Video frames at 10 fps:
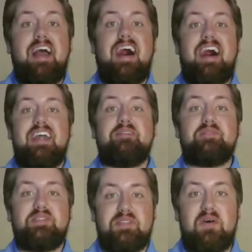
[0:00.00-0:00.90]
I am
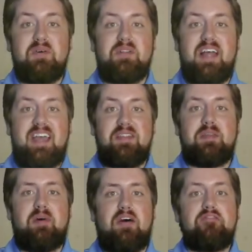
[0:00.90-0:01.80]
so glad that the
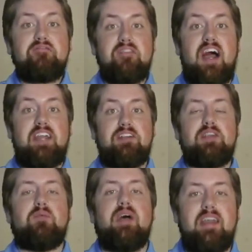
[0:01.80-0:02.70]
ball finally
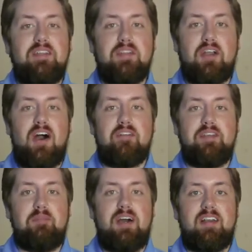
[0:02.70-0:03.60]
went in the coffee
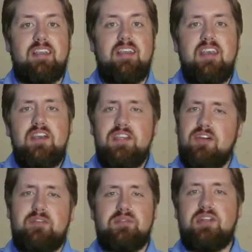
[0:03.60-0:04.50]
mug. You know,
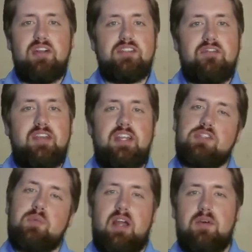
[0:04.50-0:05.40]
from start to
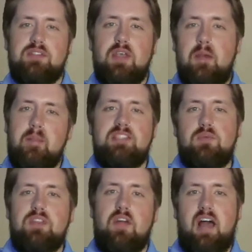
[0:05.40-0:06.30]
finish, when I was messing
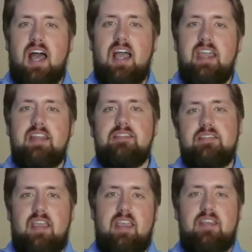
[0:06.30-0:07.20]
with all the
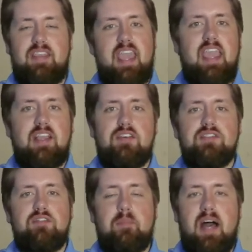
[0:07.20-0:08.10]
heights and the angles
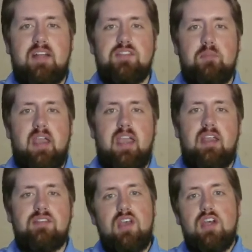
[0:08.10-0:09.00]
of the pots and
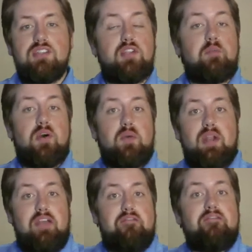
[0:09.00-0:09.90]
pans, to the point when
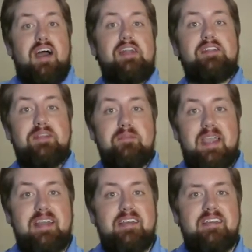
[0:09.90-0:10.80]
I finally
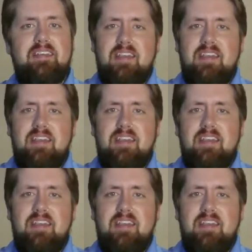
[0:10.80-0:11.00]
made it,